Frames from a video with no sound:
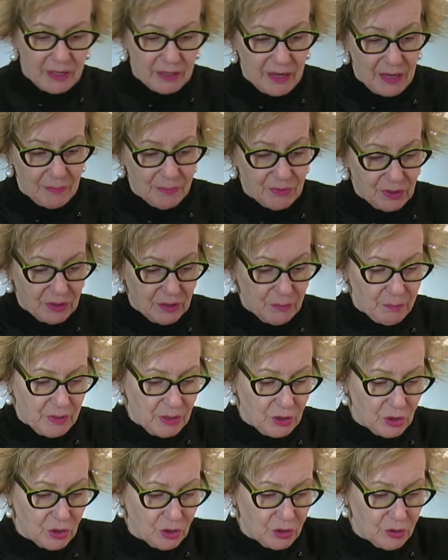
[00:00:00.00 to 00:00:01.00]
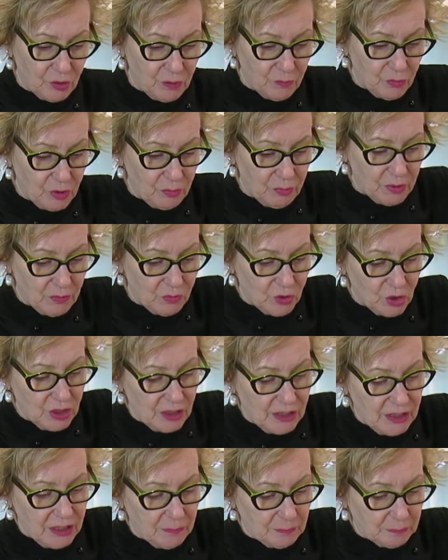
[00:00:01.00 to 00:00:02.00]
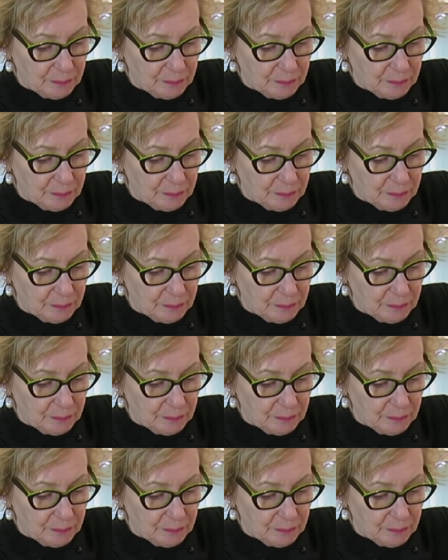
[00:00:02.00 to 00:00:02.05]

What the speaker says: capsicum pesto with a bit of chilli.